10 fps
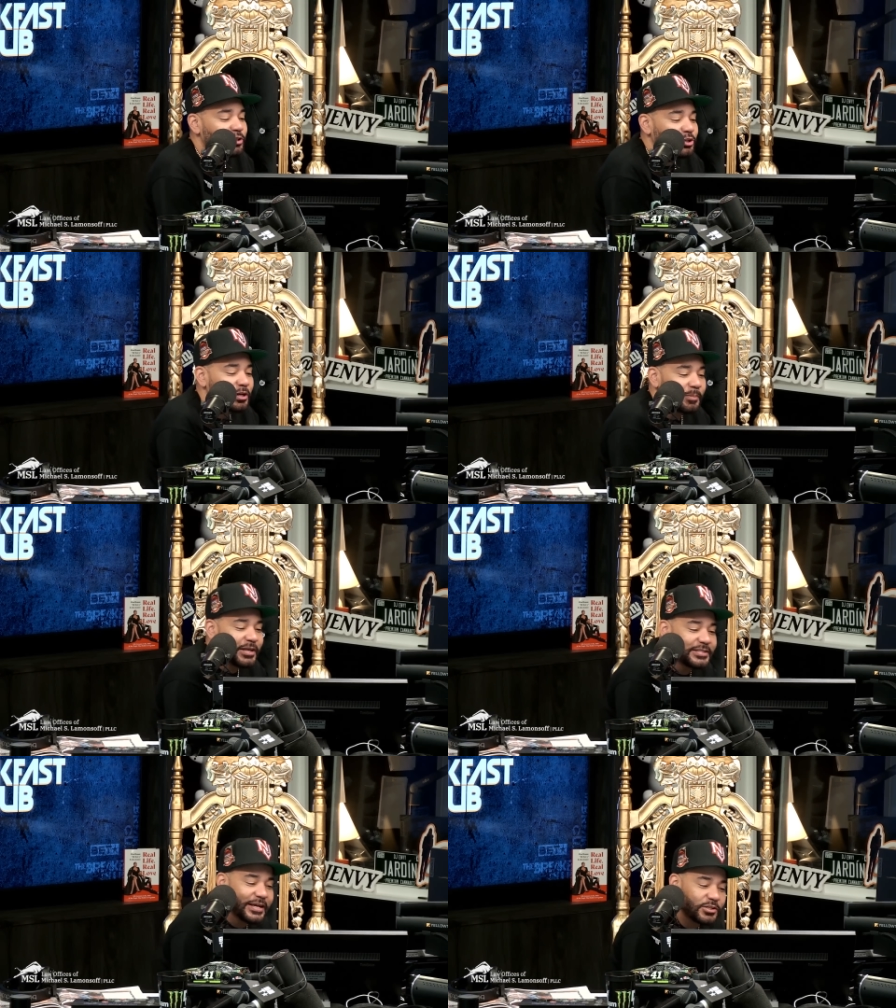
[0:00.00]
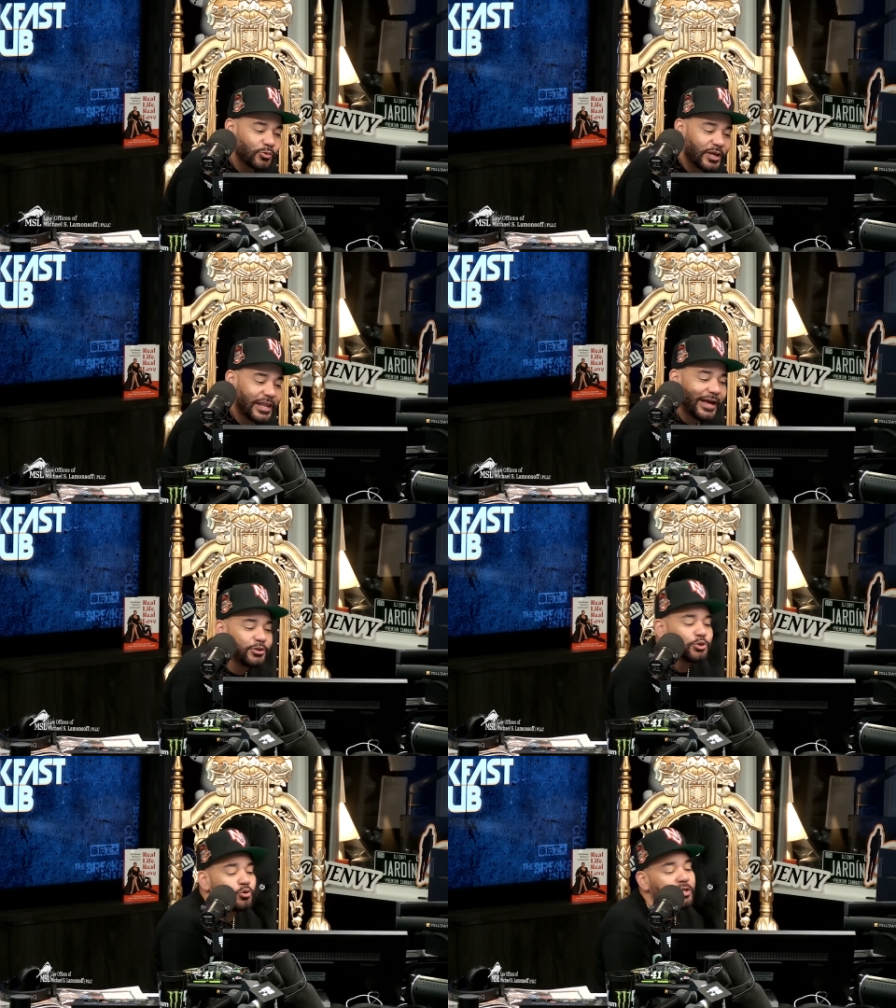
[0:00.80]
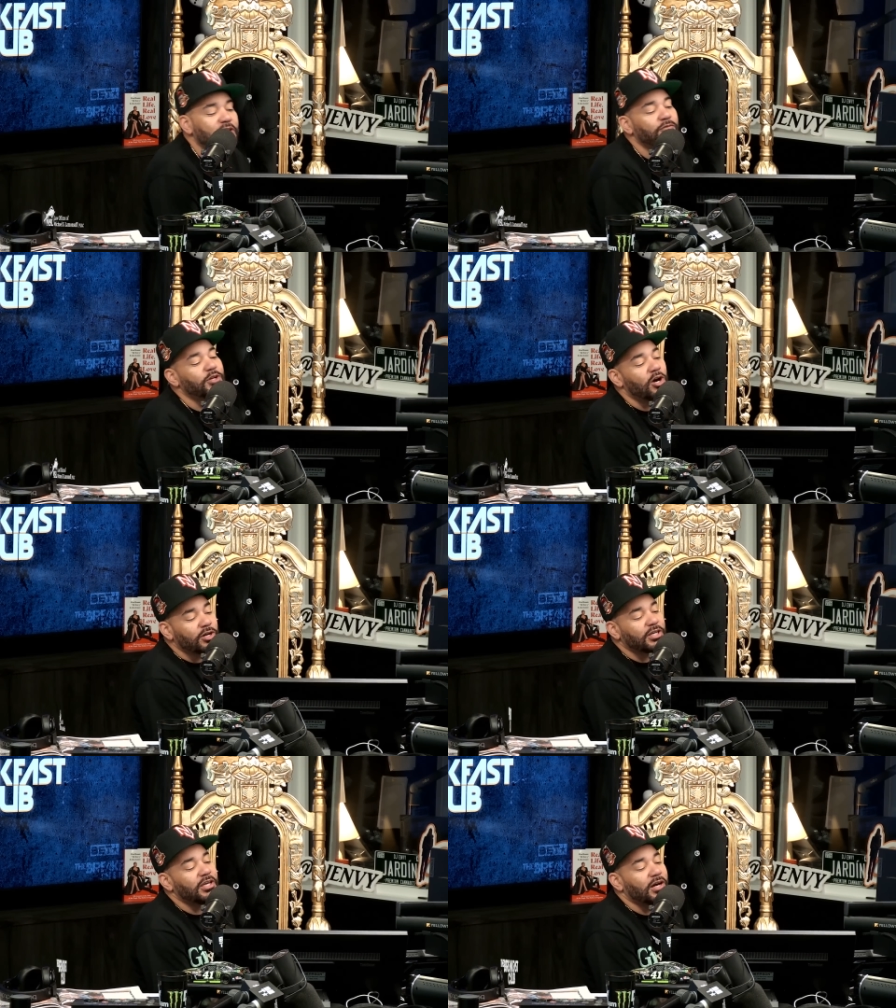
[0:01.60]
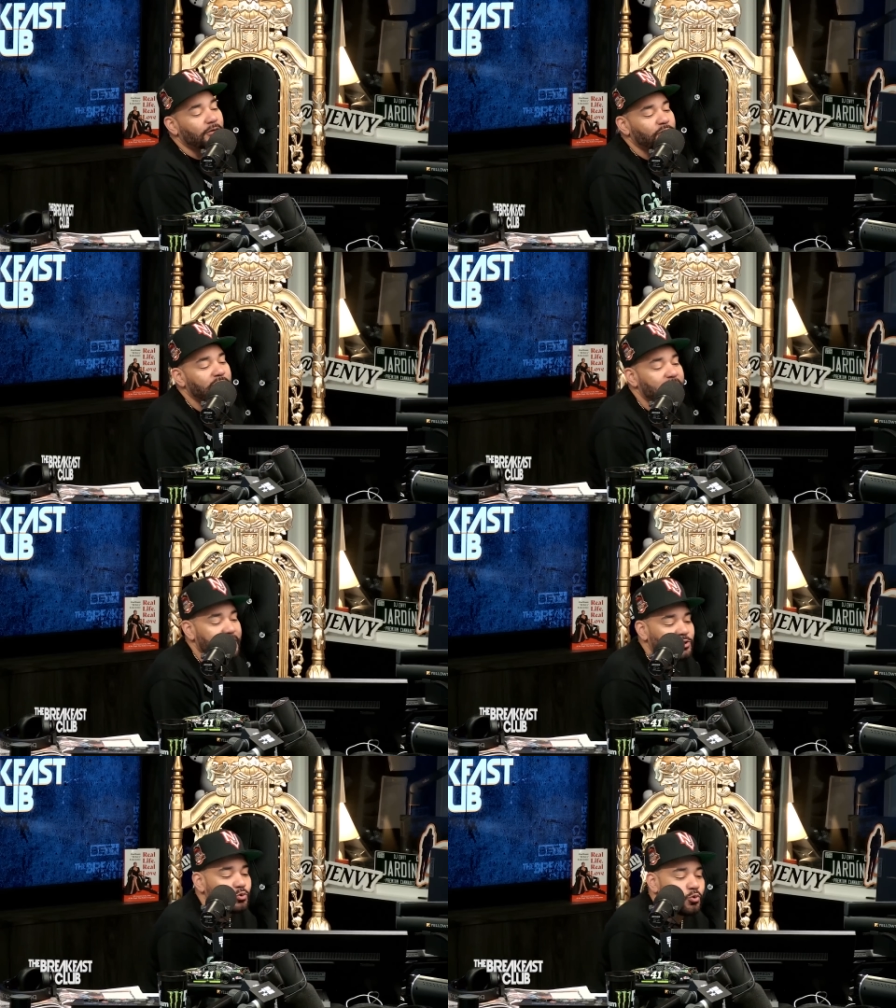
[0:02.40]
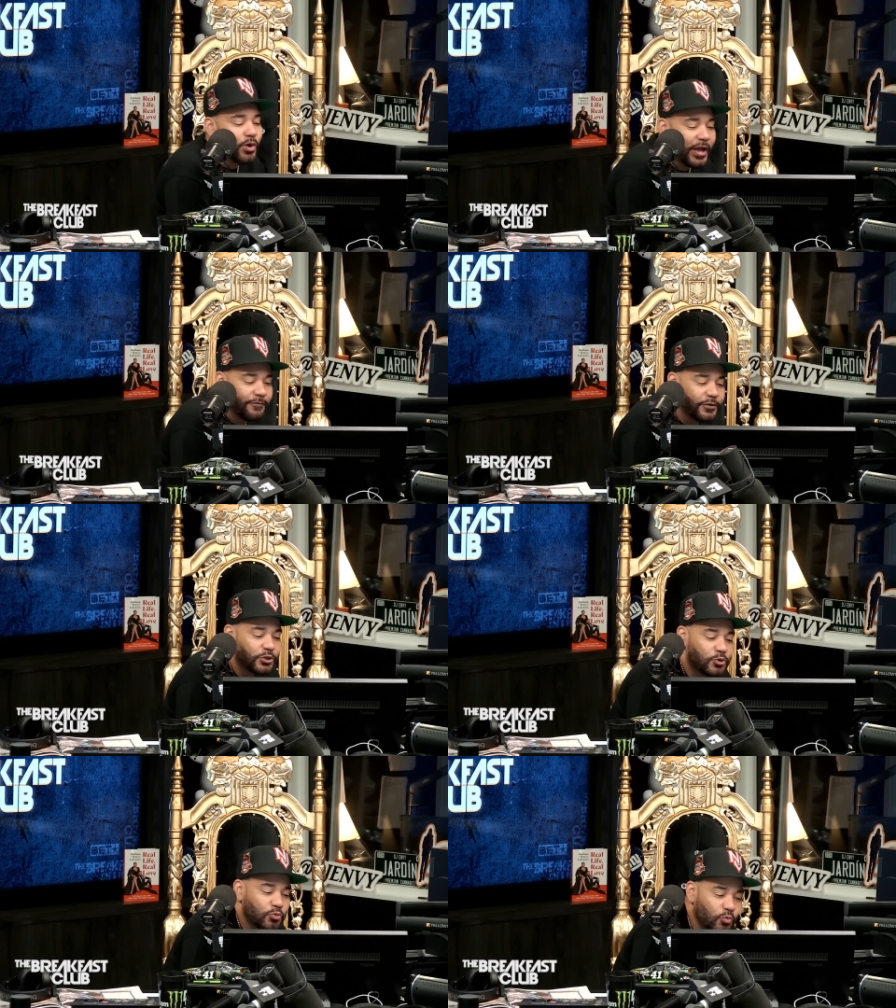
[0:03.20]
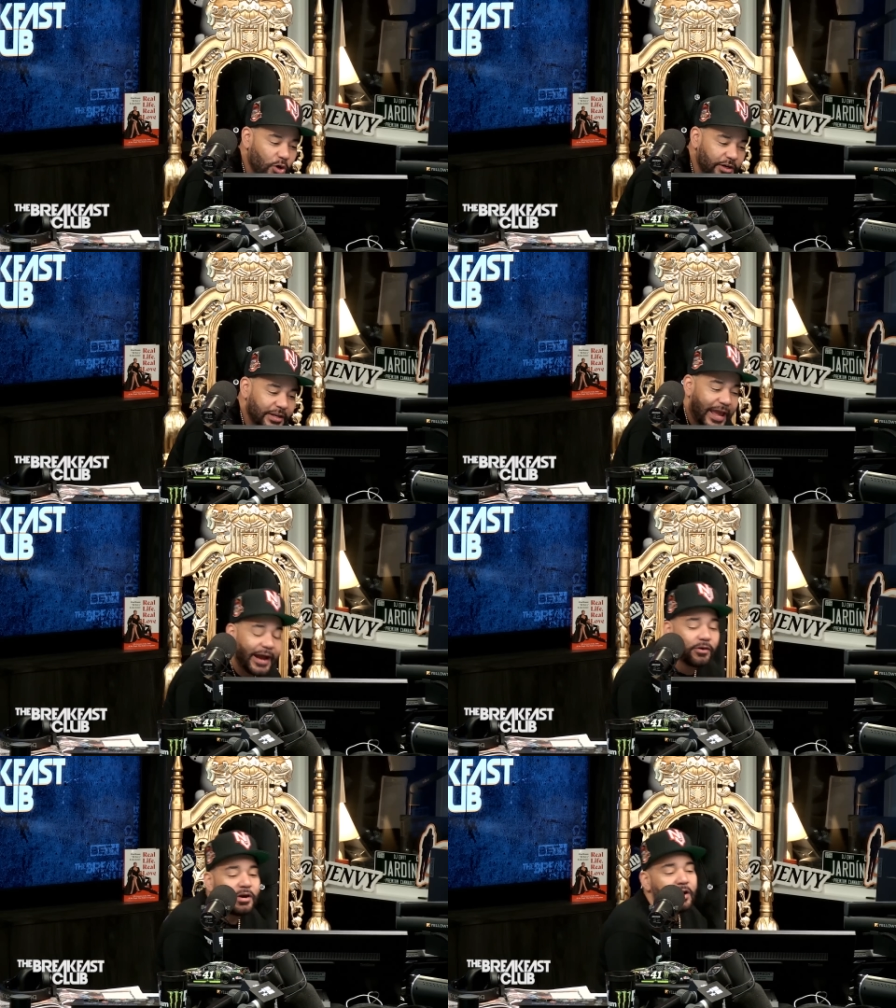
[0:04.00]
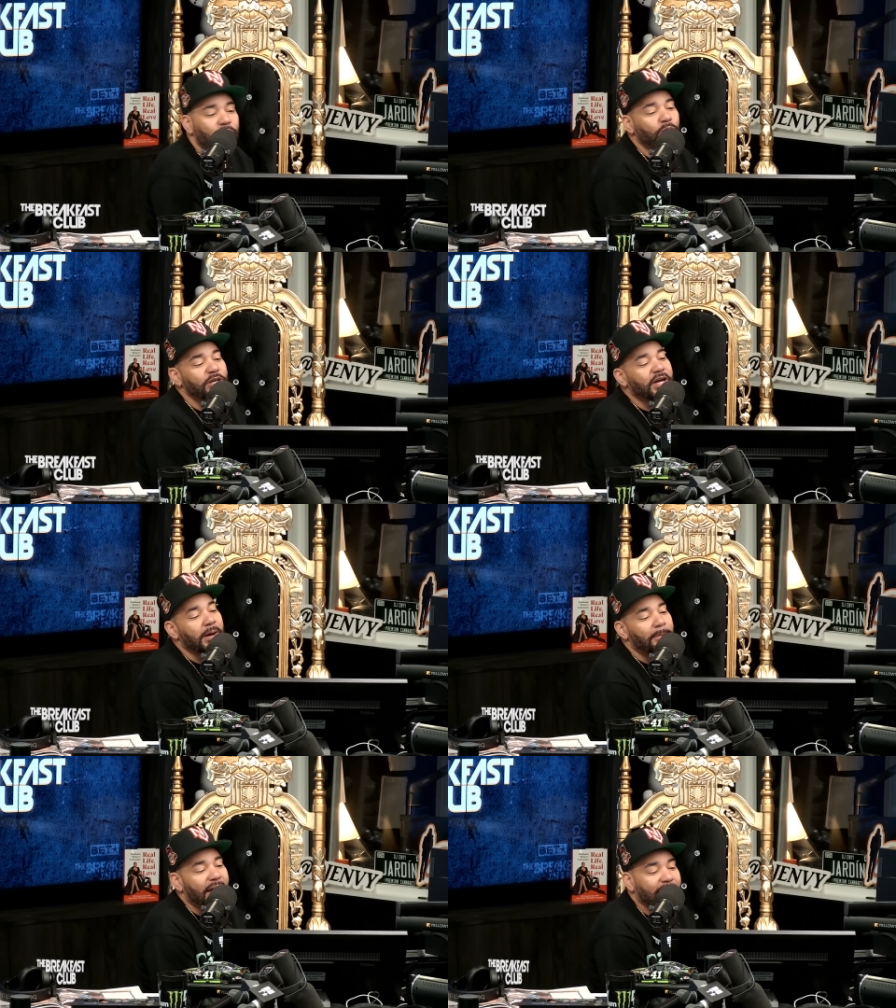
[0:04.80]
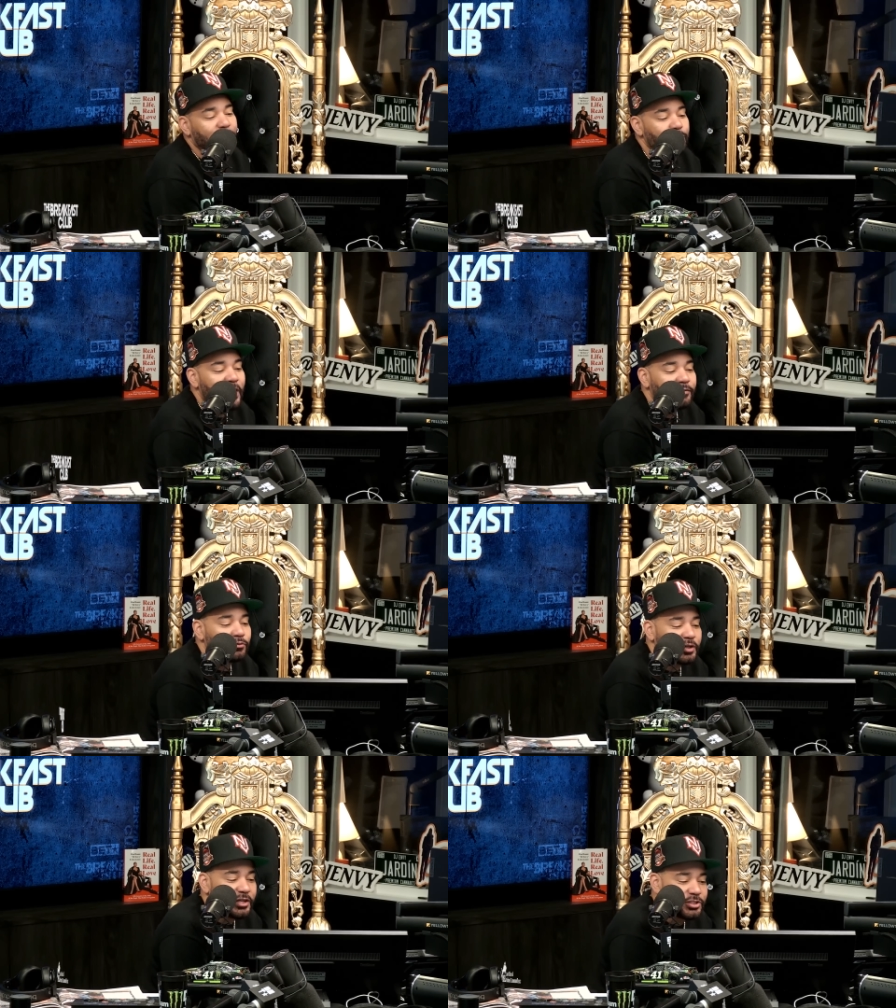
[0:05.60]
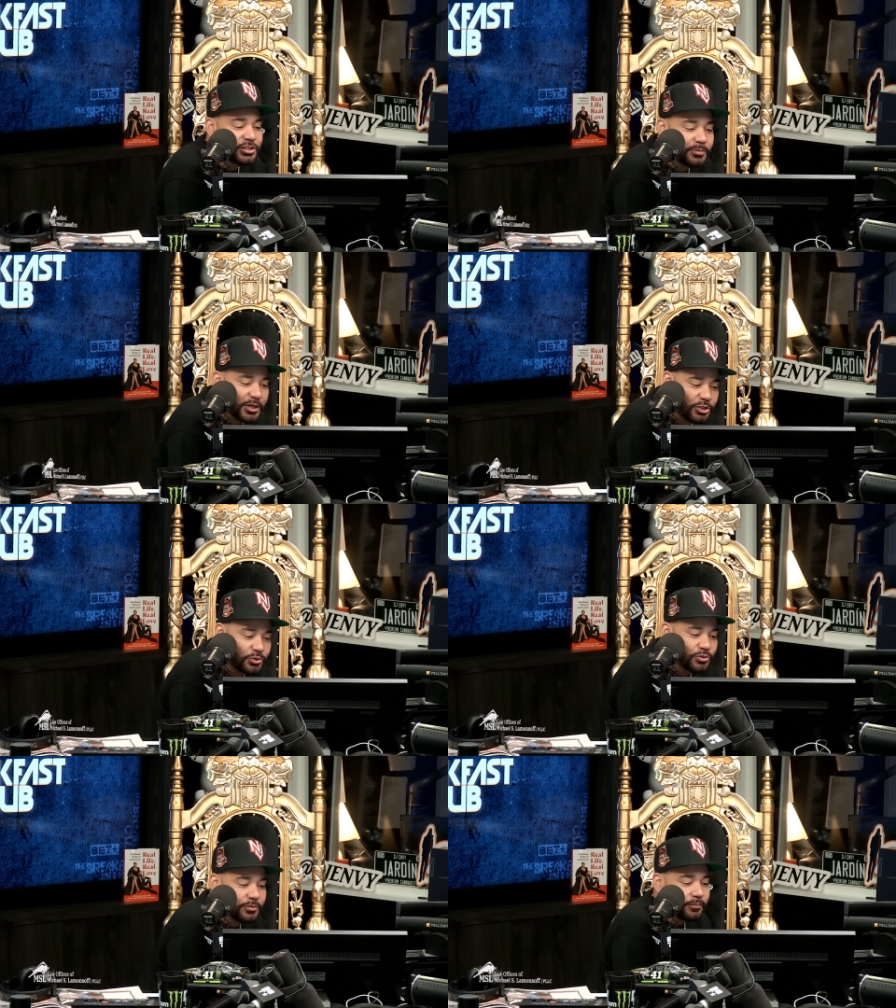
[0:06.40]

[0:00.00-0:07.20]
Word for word: Charlamagne is out, so we allow you to give Donkey of the day to whoever you want. Now, when we come back, if you're having relationship issues,